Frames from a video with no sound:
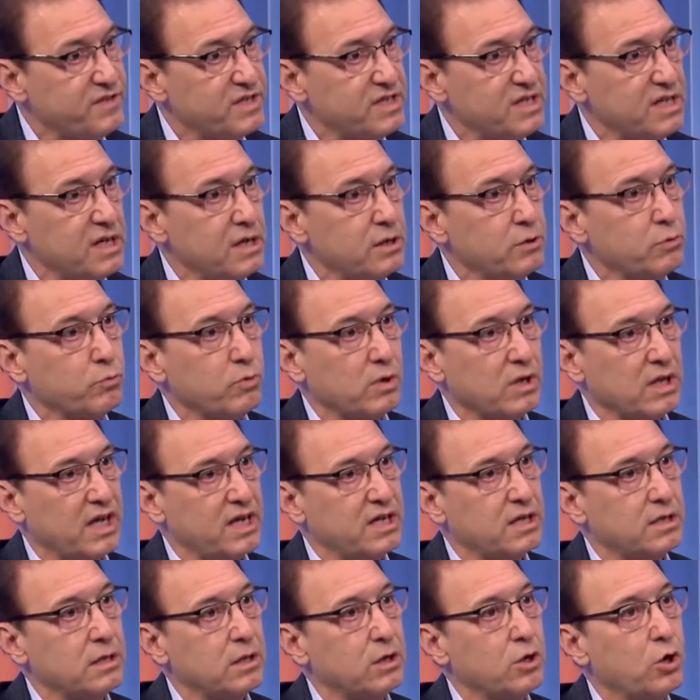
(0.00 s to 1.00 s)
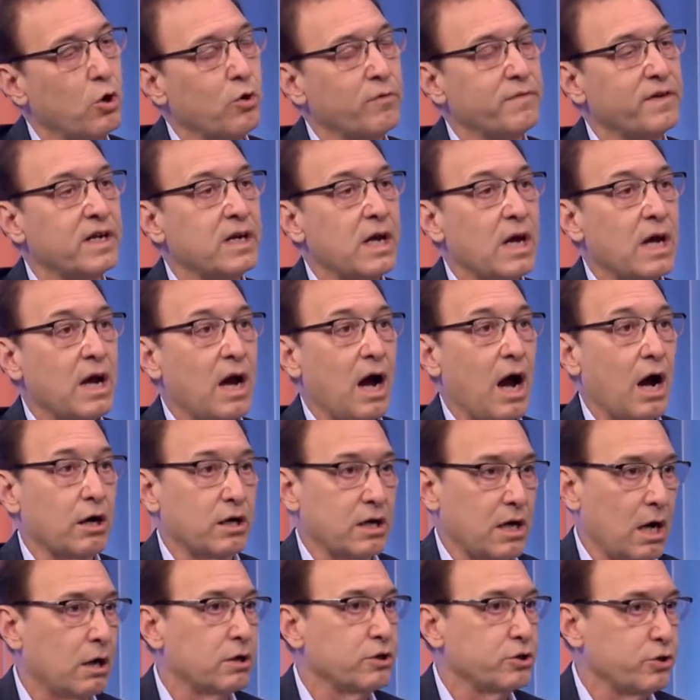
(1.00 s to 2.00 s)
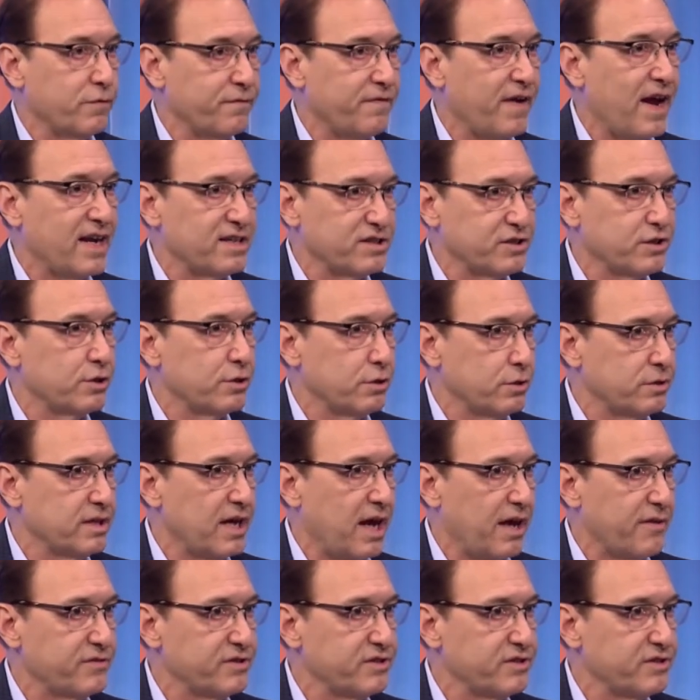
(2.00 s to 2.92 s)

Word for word: we've seen related to COVID are cardiovascular